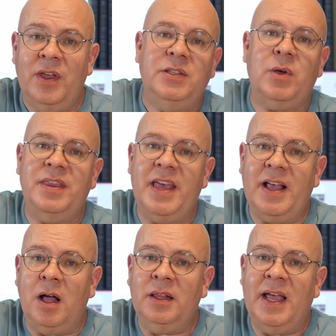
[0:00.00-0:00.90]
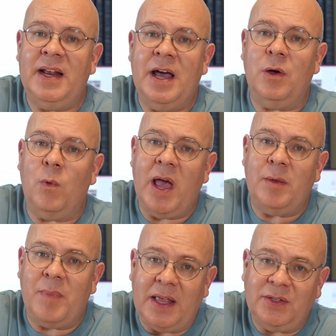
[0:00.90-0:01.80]
So I think I'll lay down a
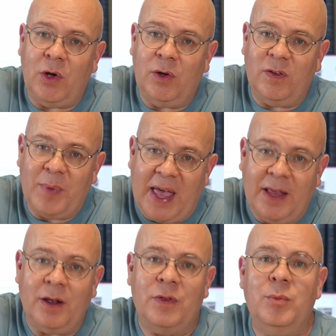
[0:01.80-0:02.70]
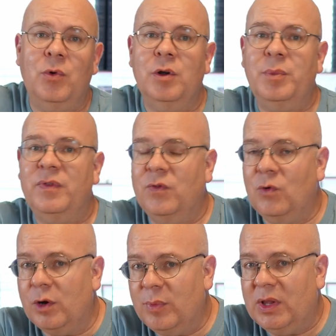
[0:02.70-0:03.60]
white base coat of paint on the board
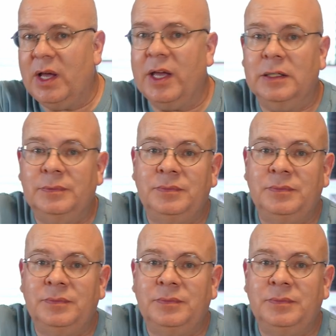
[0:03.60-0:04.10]
before applying.